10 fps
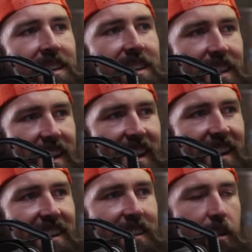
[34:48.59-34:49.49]
the
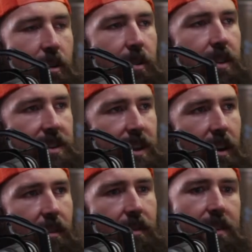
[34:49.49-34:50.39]
land and the earth
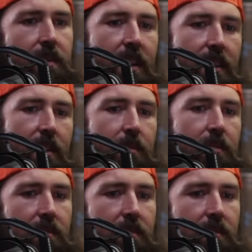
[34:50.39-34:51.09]
itself. And then